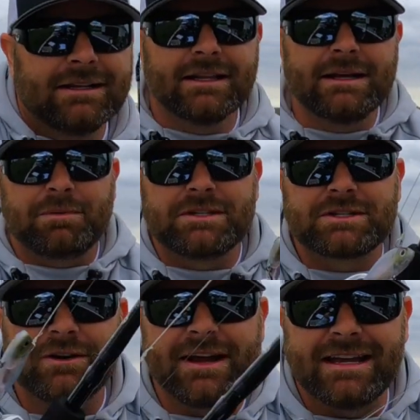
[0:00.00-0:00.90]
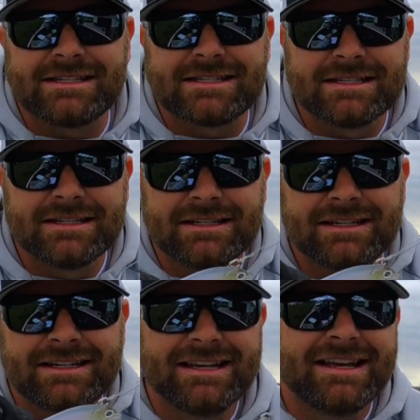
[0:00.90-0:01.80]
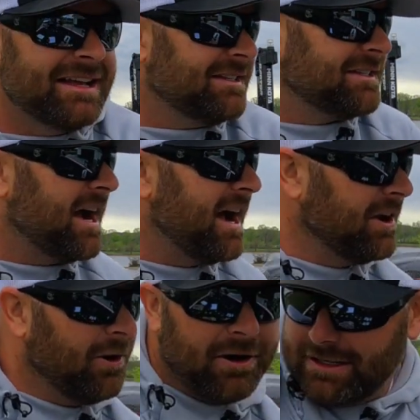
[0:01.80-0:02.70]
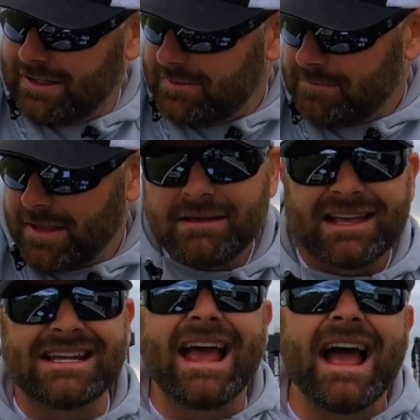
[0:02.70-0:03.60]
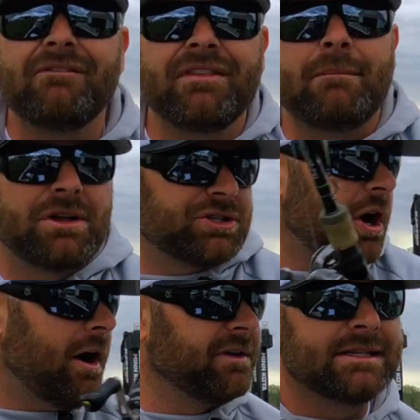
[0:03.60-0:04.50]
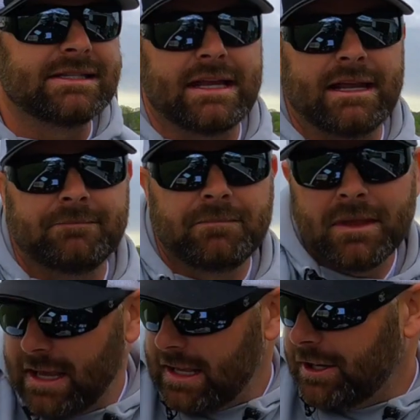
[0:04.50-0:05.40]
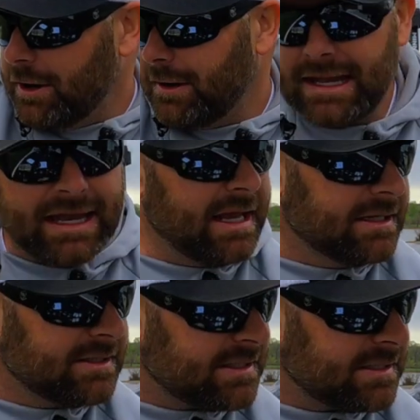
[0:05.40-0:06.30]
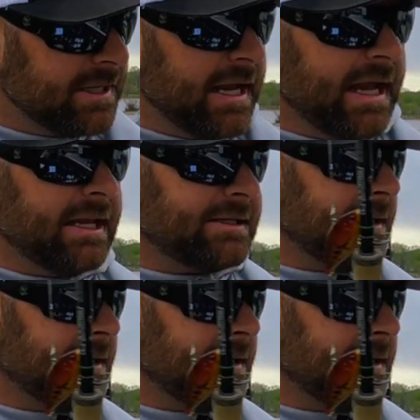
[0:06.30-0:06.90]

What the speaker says: lipless cranks tied on. I have that much confidence in it. You know, it's